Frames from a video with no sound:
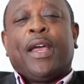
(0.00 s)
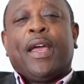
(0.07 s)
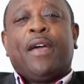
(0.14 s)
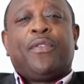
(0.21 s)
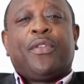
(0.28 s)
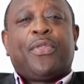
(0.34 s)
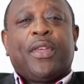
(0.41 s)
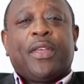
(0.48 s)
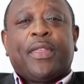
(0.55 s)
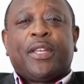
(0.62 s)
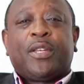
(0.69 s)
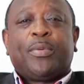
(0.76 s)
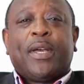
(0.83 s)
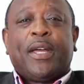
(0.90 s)
everything
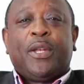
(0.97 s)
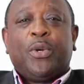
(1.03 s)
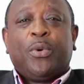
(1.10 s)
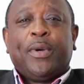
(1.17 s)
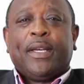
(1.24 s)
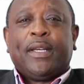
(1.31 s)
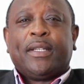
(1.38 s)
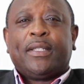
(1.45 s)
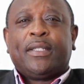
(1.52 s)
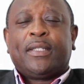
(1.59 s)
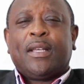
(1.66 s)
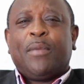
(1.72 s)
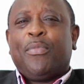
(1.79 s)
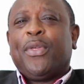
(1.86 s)
that we are doing,
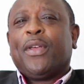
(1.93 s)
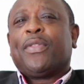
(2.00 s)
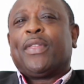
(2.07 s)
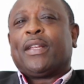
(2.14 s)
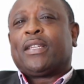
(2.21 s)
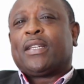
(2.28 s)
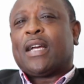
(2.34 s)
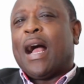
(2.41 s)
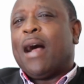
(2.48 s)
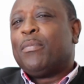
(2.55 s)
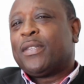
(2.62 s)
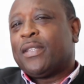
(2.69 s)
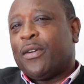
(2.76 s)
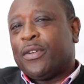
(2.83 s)
something that
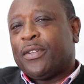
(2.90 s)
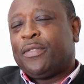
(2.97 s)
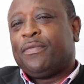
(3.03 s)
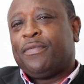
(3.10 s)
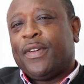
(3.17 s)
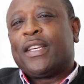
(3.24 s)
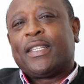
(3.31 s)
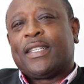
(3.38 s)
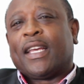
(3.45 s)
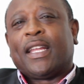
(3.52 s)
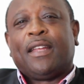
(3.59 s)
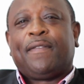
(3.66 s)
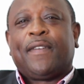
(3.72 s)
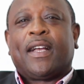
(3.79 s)
comes out very
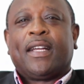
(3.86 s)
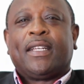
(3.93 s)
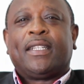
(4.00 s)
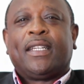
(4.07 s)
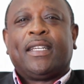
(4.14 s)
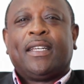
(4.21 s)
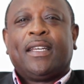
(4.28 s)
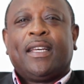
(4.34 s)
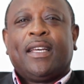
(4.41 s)
significantly